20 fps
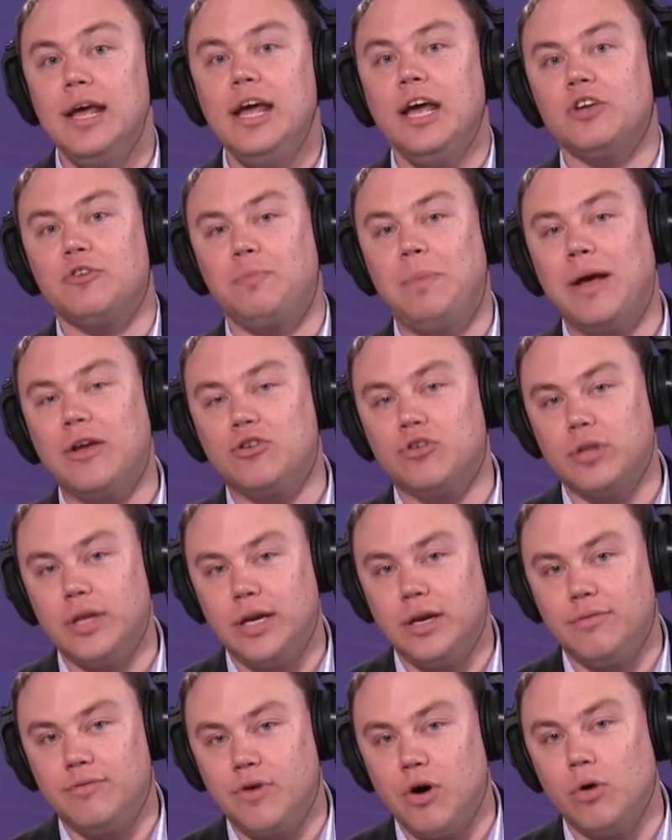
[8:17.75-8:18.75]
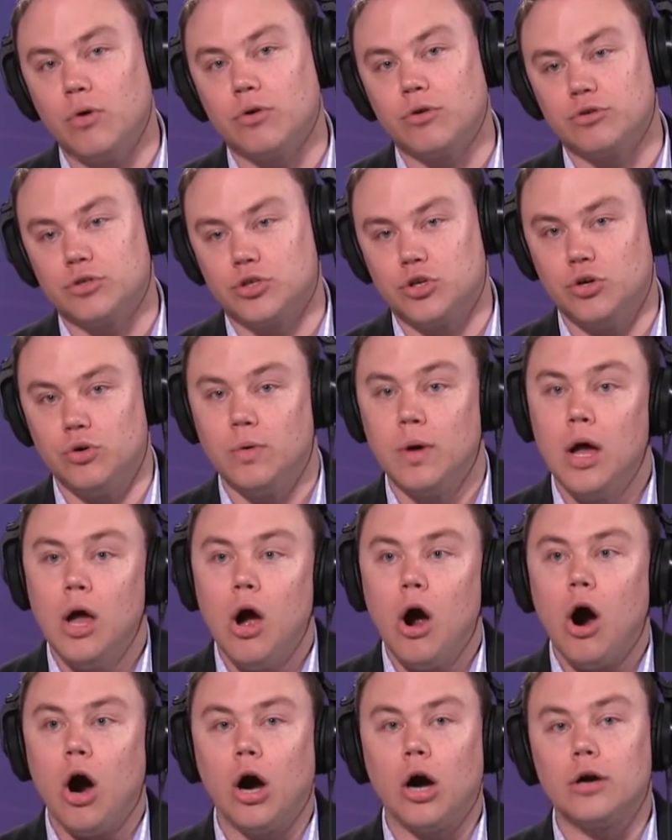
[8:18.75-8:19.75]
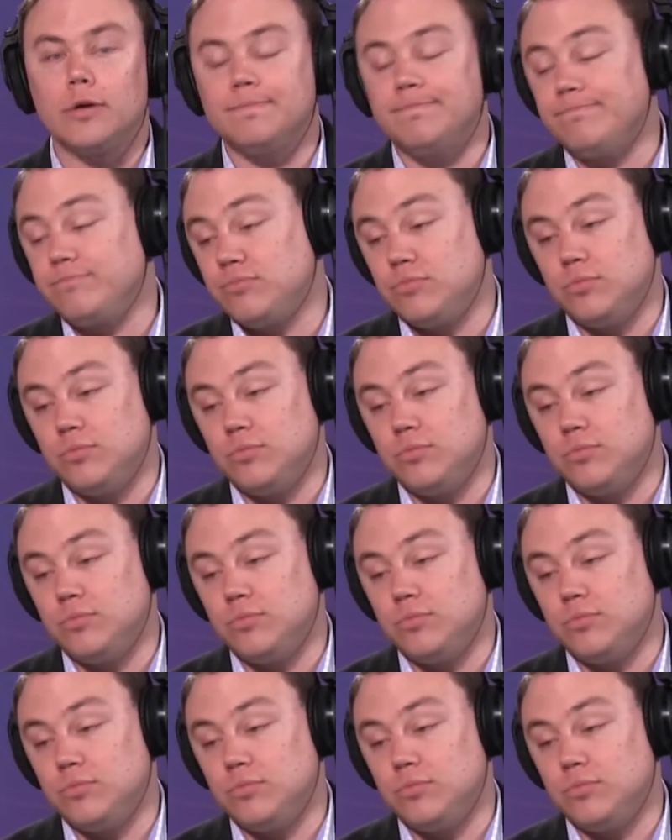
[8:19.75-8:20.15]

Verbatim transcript: especially to voters who are